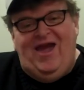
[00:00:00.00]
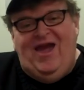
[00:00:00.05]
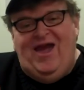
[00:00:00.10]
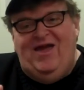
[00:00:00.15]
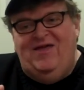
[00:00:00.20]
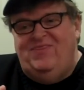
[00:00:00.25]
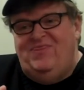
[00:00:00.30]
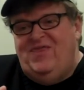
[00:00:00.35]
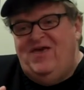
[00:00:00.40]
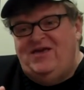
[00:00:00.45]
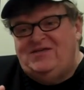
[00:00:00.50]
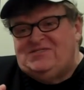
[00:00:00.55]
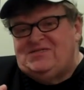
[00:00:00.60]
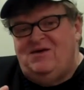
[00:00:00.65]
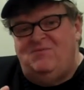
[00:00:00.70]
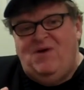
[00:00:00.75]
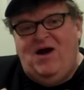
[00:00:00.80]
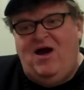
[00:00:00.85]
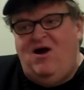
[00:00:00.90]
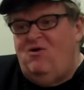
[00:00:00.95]
And they
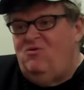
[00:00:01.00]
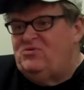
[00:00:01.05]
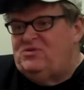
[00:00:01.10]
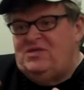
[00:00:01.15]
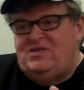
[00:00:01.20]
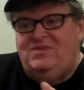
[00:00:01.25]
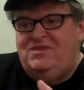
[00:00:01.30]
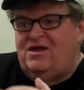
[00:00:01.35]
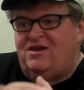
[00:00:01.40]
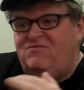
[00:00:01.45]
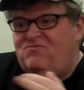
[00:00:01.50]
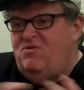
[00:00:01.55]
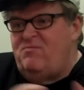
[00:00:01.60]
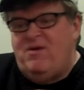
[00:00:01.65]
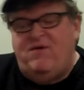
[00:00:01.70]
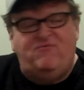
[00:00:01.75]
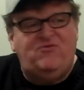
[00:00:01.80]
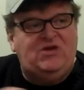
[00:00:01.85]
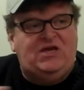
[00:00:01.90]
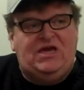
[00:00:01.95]
somehow, did none of
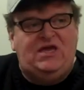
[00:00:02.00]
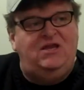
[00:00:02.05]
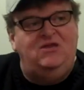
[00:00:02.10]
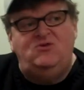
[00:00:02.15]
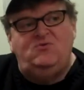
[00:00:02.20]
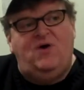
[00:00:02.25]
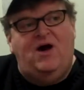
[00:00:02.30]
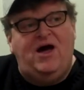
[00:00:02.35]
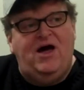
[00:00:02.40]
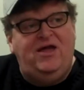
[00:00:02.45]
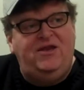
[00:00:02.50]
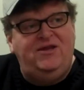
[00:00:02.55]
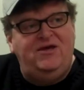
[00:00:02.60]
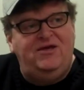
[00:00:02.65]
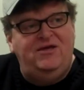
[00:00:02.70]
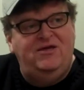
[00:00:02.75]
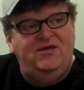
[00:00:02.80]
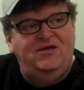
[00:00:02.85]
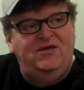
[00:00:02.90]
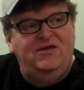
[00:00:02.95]
them ever get into a
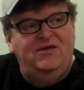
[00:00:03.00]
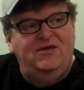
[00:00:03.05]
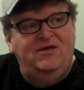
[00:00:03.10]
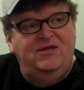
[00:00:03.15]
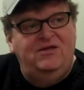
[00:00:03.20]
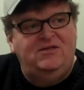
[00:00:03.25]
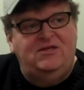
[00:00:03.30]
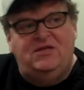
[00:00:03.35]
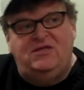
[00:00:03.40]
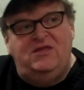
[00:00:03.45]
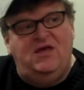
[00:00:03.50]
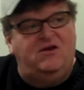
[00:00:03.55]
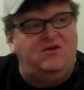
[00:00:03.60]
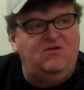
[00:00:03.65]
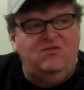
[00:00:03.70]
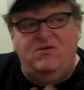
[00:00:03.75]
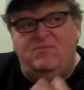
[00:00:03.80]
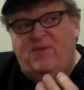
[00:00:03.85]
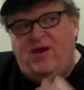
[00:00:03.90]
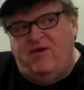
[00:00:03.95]
Honda? Did none
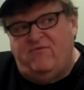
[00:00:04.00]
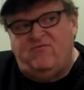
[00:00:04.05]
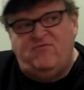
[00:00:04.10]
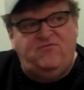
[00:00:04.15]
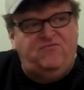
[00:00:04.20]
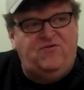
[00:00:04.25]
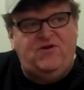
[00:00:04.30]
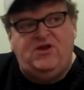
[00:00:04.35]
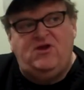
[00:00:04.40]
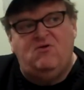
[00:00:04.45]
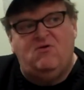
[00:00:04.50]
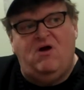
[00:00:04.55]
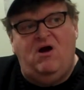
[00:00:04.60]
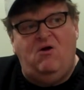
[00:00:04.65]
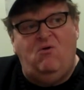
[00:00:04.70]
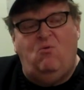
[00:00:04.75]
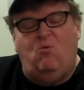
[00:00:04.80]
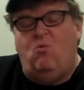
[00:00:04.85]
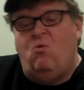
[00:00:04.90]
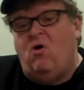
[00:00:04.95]
of them ever figure
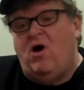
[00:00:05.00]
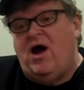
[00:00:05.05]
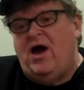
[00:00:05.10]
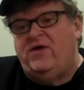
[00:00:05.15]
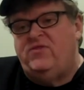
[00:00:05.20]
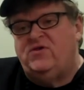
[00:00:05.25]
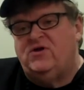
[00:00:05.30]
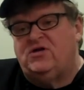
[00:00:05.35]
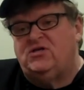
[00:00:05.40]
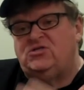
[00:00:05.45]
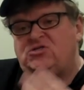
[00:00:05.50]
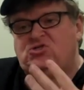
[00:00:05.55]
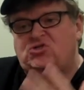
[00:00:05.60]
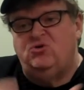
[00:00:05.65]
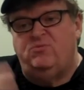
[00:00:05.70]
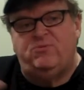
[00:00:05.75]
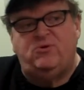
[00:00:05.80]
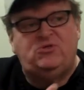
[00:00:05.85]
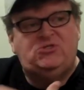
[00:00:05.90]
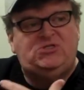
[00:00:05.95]
out why the
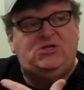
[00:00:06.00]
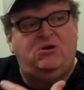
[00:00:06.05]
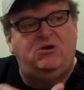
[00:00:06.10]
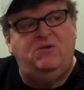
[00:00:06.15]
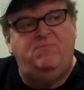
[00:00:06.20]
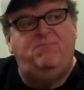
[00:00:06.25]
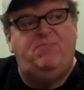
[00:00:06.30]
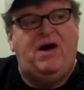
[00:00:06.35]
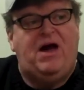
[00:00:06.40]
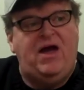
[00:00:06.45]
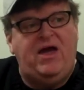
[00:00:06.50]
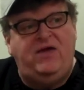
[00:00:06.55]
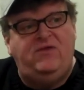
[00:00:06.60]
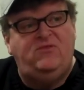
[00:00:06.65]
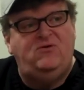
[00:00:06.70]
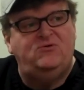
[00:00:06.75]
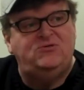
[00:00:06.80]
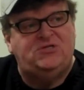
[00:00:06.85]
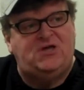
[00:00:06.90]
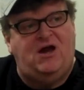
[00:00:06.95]
consumer started buying
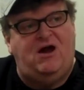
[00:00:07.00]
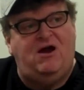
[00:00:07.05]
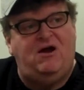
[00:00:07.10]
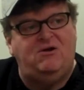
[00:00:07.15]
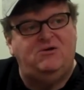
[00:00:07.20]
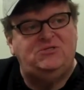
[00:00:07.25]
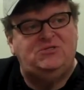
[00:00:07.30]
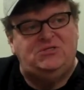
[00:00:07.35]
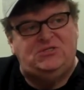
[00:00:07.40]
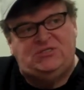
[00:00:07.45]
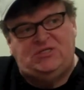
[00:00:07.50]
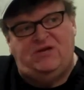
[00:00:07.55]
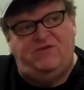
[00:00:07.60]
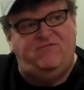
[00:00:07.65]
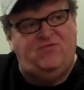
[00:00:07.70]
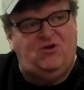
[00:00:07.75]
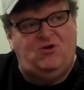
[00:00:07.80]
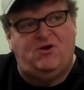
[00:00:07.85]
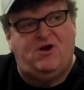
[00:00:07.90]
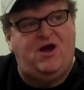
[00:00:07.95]
those cars instead
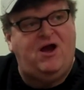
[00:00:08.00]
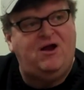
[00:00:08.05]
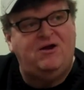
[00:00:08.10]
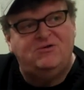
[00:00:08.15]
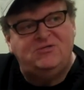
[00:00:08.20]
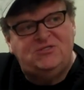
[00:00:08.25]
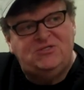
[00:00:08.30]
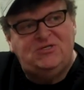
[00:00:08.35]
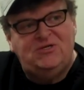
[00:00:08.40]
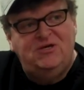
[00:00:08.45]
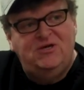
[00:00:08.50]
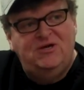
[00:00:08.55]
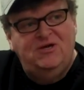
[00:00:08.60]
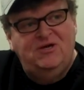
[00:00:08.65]
of their cars?